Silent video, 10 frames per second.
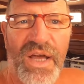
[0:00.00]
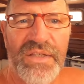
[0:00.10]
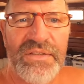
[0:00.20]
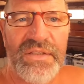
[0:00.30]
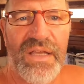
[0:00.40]

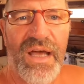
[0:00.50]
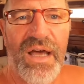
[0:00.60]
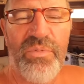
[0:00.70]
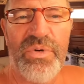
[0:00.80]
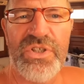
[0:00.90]
done.
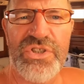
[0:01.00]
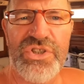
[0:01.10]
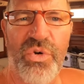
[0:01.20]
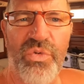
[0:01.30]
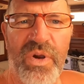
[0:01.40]
Uh, we did a
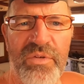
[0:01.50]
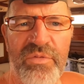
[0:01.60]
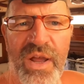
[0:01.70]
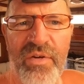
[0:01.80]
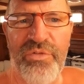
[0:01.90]
short run
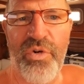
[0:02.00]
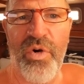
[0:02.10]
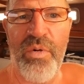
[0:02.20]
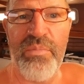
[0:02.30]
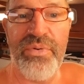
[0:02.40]
round
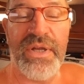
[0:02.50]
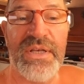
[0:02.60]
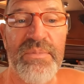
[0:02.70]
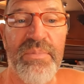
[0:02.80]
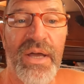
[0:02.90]
from
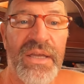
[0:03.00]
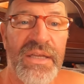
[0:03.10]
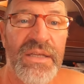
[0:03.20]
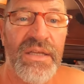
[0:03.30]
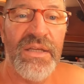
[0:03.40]
Prickly
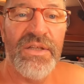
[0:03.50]
Bay